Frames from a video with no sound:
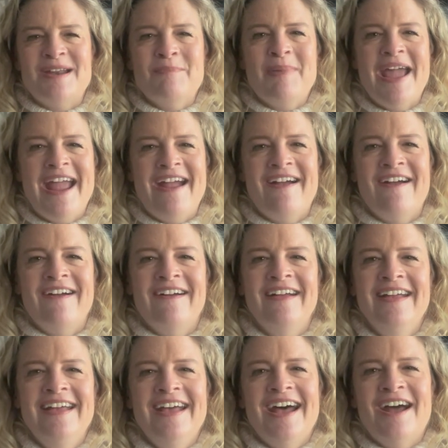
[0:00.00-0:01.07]
pair
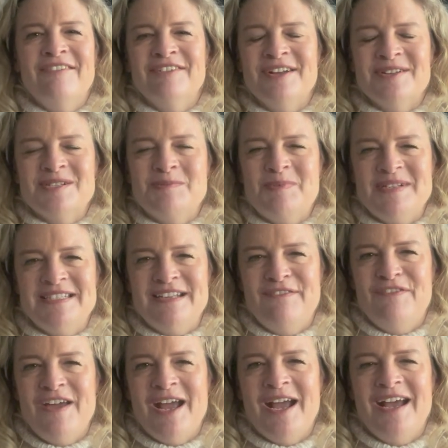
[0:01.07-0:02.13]
a real
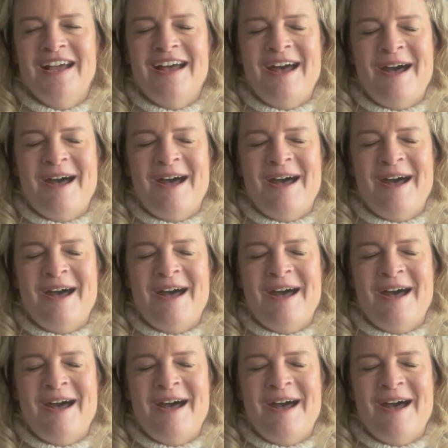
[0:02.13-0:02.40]
specific